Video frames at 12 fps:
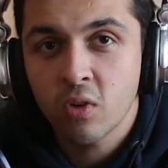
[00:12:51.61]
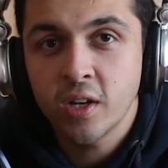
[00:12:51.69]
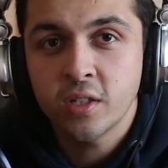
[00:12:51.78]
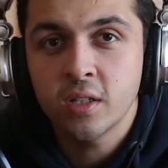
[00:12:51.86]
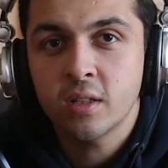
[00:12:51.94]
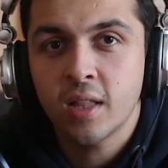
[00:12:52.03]

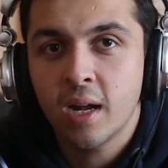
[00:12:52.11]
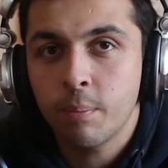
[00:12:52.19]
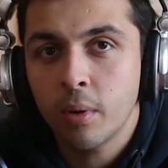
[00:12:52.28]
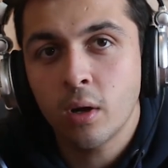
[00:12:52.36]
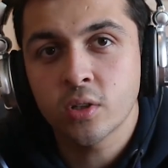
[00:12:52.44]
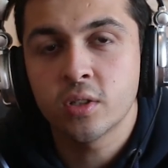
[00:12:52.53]
rendered, that
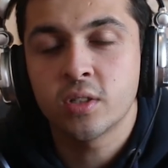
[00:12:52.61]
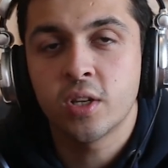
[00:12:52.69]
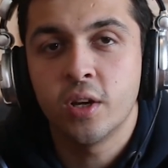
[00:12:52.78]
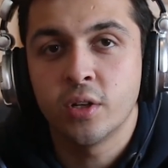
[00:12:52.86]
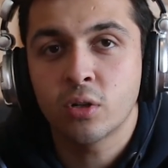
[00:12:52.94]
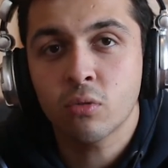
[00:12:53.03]
bar should
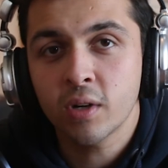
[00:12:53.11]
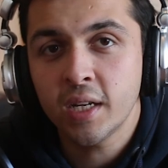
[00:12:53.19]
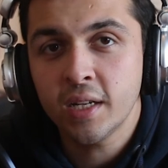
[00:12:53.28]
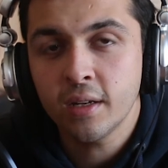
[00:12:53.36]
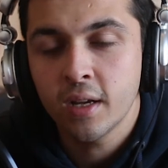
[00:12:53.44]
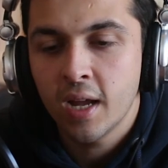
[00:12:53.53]
turn
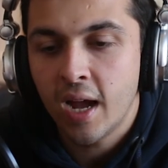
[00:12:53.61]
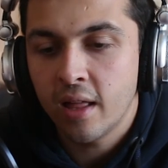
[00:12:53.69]
green,